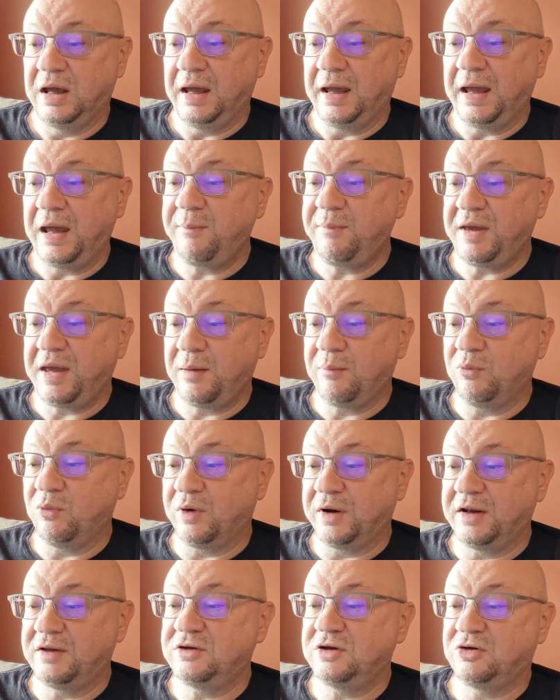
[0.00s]

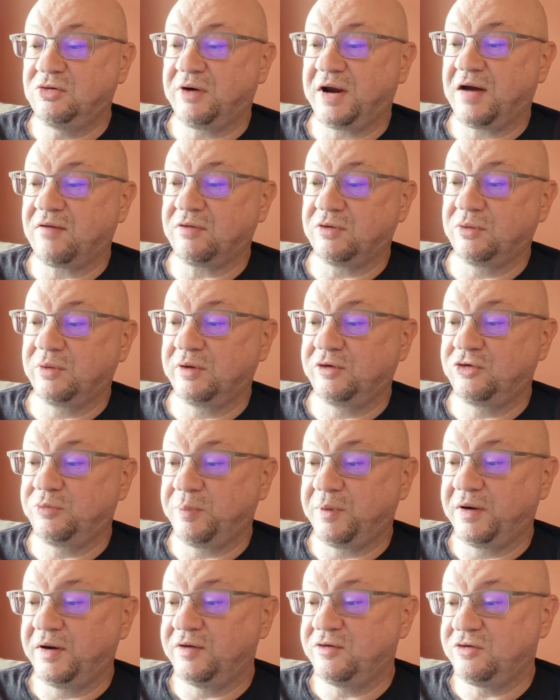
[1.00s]
wanted to travel to
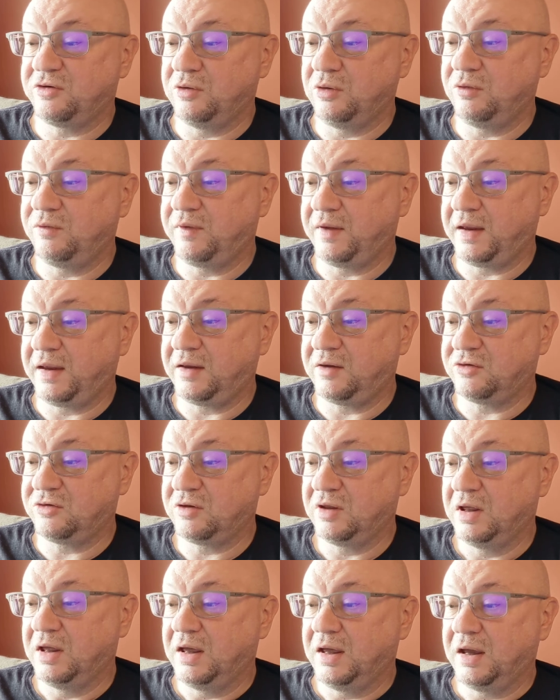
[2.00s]
experience new things,
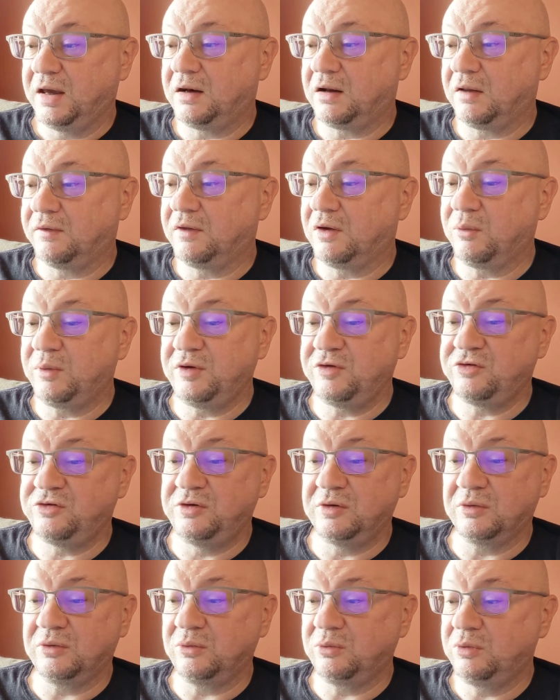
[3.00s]
and although he
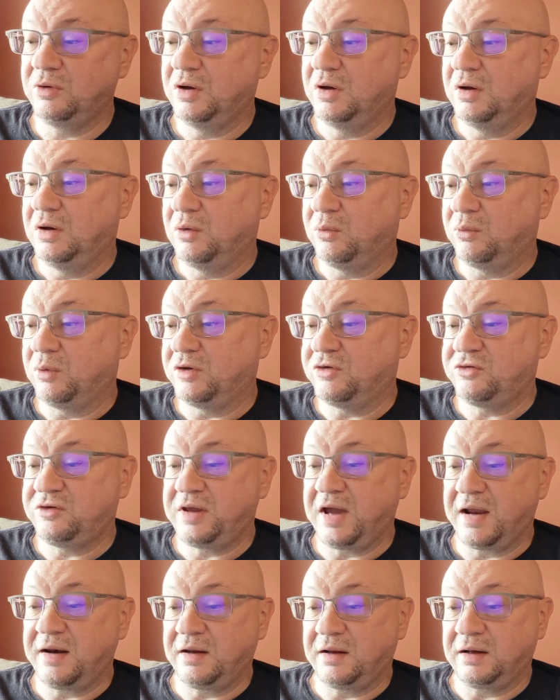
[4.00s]
still was
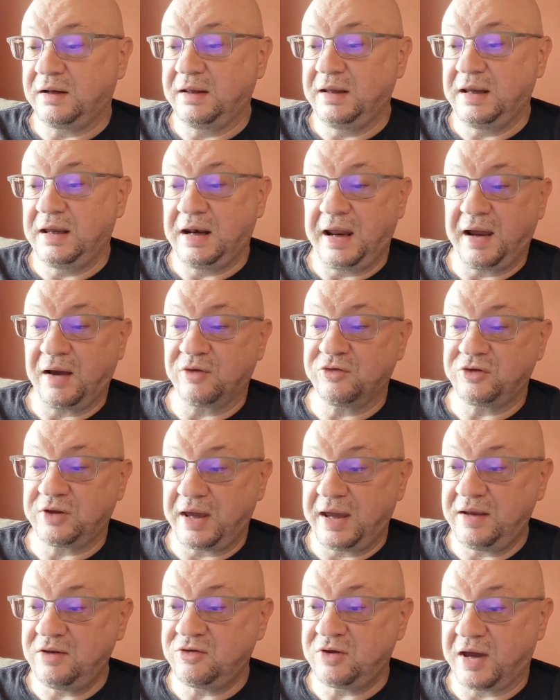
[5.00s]
technically in-house
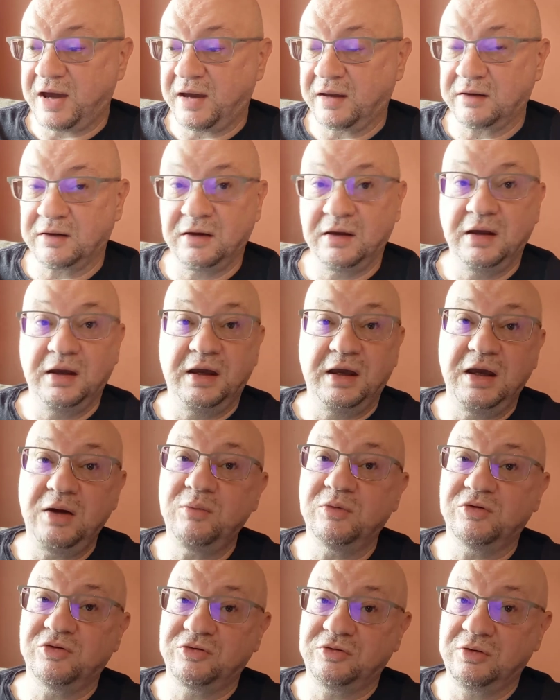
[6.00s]
ATAC, he
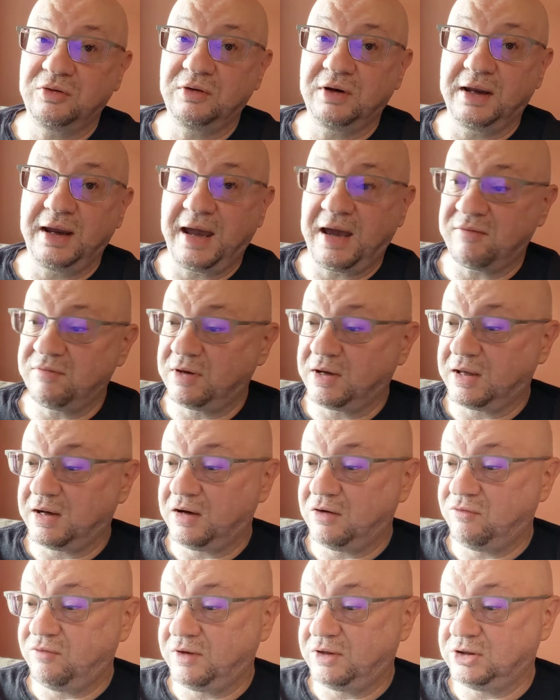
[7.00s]
was certainly having an
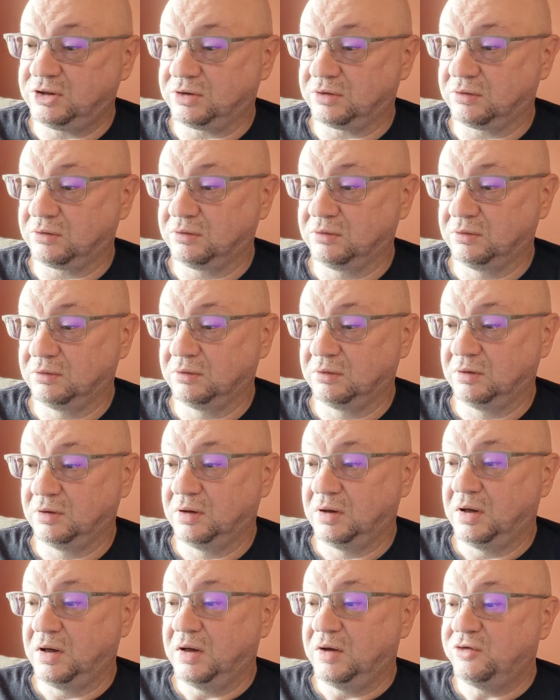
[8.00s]
adventure.
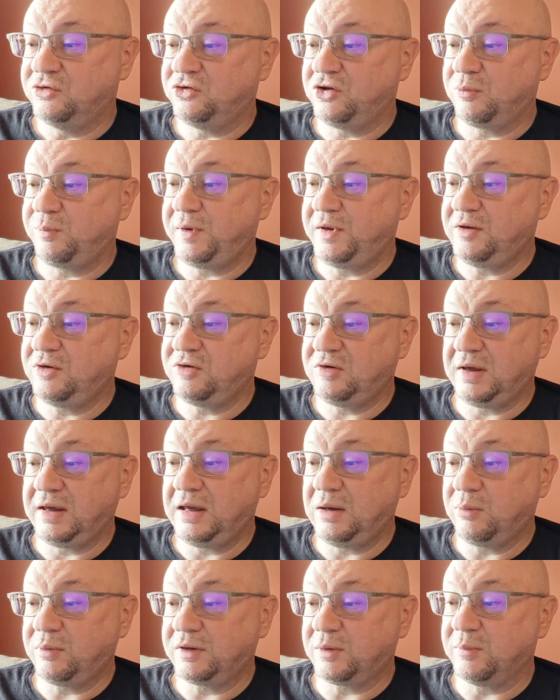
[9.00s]
Sipping
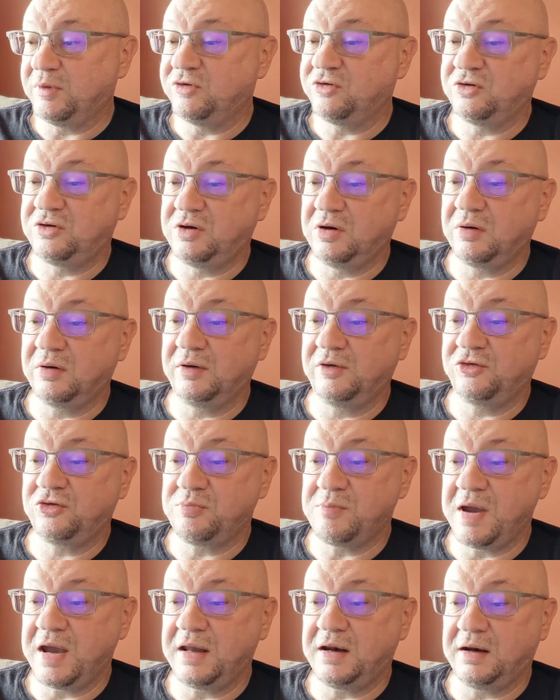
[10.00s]
tea with a mysterious
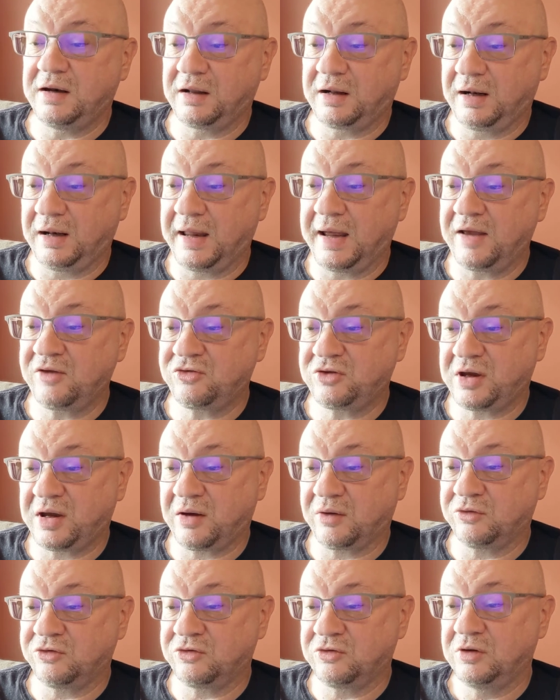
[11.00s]
man in a glass
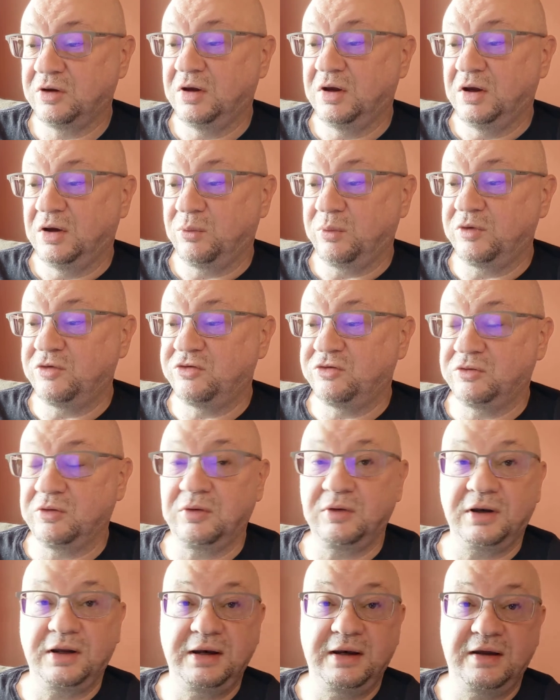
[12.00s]
house was
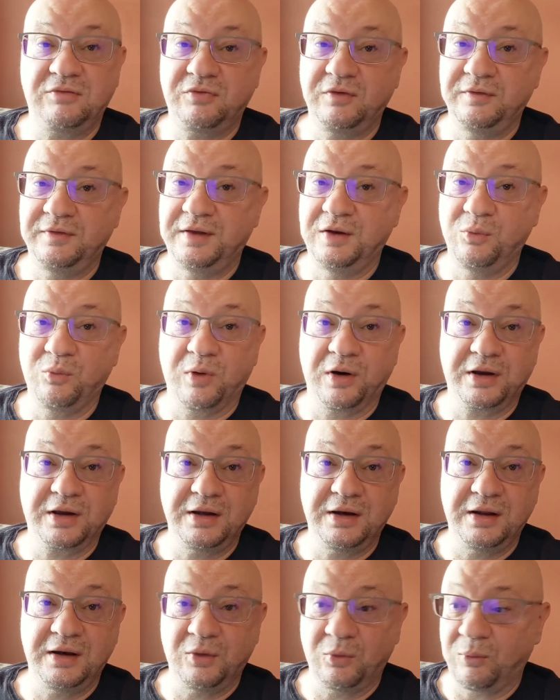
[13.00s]
certainly different than
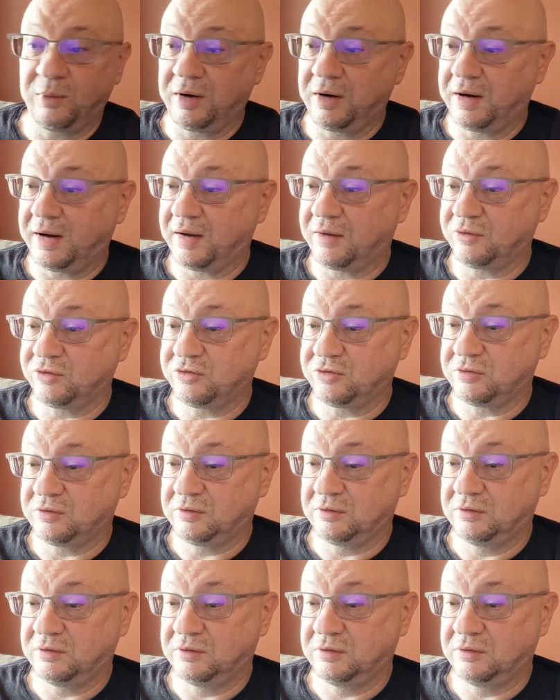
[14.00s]
working in a warehouse.